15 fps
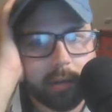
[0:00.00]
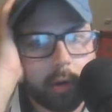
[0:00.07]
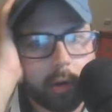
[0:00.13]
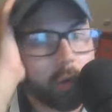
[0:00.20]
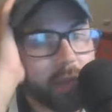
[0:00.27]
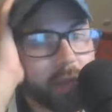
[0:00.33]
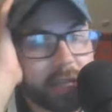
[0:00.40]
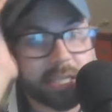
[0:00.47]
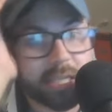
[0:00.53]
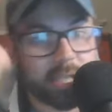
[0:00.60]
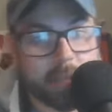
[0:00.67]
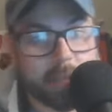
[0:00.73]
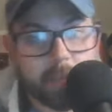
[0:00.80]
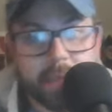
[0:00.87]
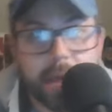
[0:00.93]
Or they
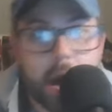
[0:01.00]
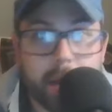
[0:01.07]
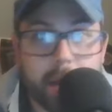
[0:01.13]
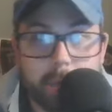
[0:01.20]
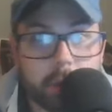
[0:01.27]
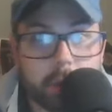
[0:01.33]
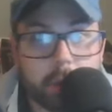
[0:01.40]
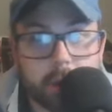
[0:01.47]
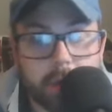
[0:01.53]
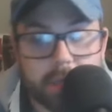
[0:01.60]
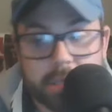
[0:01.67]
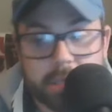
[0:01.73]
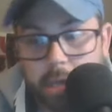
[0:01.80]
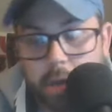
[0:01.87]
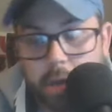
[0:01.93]
see something that Hani Mukhtar
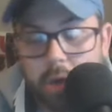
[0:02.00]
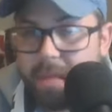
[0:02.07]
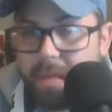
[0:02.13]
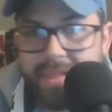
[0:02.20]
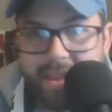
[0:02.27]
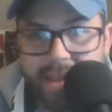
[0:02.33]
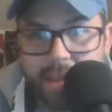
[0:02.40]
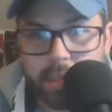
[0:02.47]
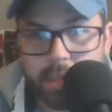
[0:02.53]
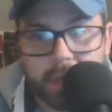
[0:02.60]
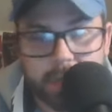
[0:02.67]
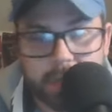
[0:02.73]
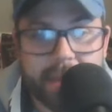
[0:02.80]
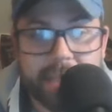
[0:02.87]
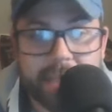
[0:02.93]
does and like, oh man, that guy's
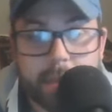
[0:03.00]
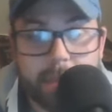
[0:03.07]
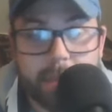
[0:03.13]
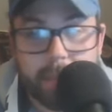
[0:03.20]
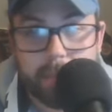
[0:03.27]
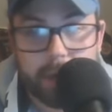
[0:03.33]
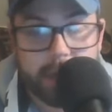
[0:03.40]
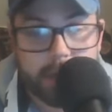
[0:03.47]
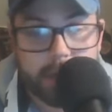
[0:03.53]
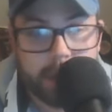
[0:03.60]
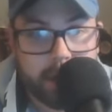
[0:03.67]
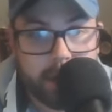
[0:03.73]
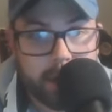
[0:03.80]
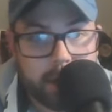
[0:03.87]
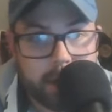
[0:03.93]
awesome. That's how my buddy,
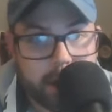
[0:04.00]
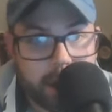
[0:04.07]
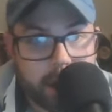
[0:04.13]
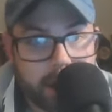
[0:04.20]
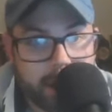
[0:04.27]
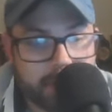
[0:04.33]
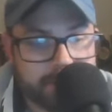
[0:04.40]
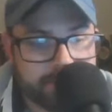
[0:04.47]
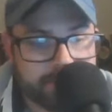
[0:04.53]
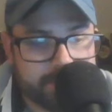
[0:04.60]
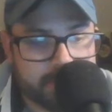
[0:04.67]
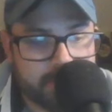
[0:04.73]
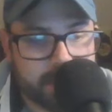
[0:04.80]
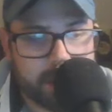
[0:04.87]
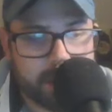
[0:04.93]
you
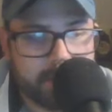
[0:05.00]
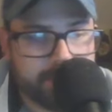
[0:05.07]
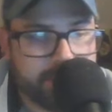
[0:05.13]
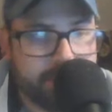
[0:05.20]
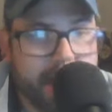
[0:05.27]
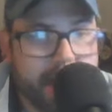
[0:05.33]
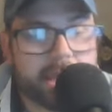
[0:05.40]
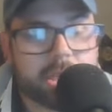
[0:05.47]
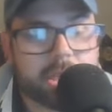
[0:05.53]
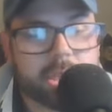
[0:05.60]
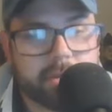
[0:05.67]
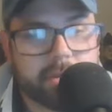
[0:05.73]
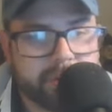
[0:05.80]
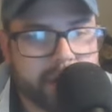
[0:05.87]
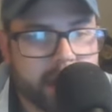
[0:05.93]
know,
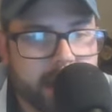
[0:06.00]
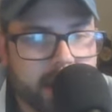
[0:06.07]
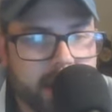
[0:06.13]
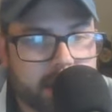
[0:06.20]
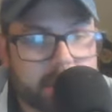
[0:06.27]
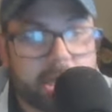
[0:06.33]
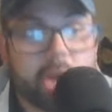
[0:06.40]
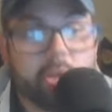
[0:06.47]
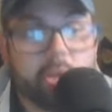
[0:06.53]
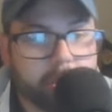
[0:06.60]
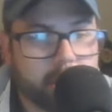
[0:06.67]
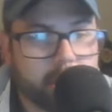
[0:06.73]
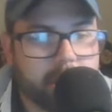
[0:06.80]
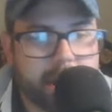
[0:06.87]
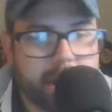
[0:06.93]
massive,
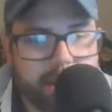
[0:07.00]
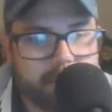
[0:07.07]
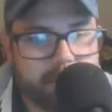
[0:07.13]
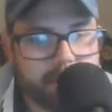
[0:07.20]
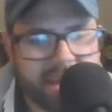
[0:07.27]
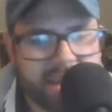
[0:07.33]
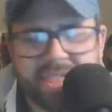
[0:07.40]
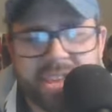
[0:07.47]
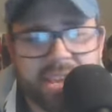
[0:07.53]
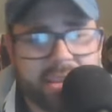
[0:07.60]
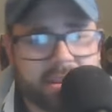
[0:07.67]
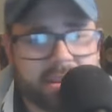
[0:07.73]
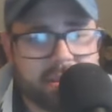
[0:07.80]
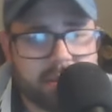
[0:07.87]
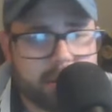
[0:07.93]
self-proclaimed, I
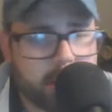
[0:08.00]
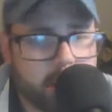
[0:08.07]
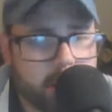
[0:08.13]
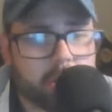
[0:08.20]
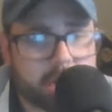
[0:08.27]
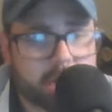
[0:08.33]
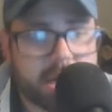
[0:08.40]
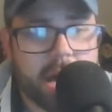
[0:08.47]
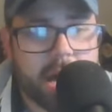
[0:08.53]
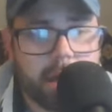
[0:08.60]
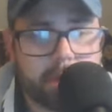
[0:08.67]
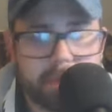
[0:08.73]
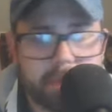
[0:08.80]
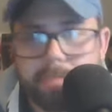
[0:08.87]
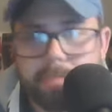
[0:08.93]
think, Euro
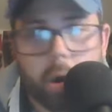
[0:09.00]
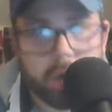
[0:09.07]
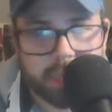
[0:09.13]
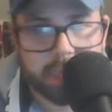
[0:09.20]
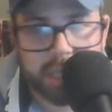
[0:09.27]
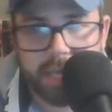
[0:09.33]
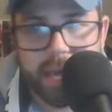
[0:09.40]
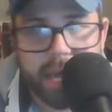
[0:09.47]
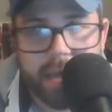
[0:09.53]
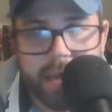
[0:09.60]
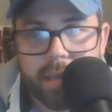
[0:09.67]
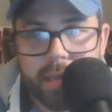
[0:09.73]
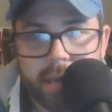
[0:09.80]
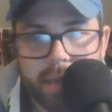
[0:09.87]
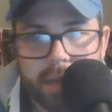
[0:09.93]
snob, big Barca
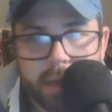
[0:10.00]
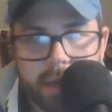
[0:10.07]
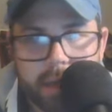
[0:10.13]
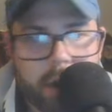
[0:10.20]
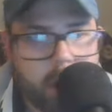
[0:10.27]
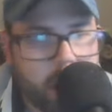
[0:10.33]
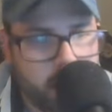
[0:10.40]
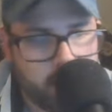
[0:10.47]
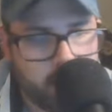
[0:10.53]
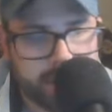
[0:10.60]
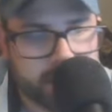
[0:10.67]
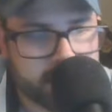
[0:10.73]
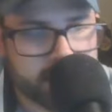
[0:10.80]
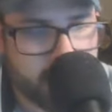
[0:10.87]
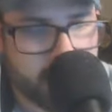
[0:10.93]
guy, you know,
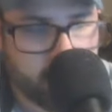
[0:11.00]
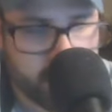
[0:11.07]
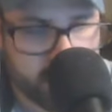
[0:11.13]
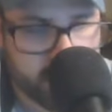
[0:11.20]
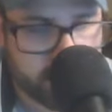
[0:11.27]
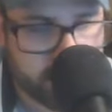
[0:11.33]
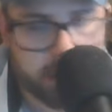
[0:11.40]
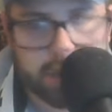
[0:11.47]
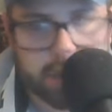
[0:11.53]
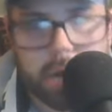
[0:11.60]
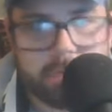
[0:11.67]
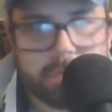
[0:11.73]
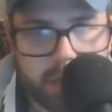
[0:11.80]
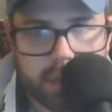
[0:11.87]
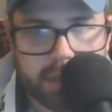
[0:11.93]
always took
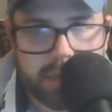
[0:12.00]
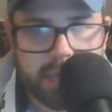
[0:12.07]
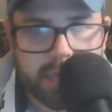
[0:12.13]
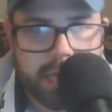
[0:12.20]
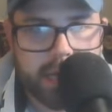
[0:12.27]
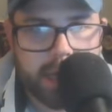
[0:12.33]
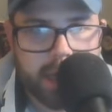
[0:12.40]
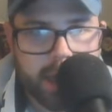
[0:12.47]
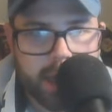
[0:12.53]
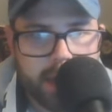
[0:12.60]
dumps on the league.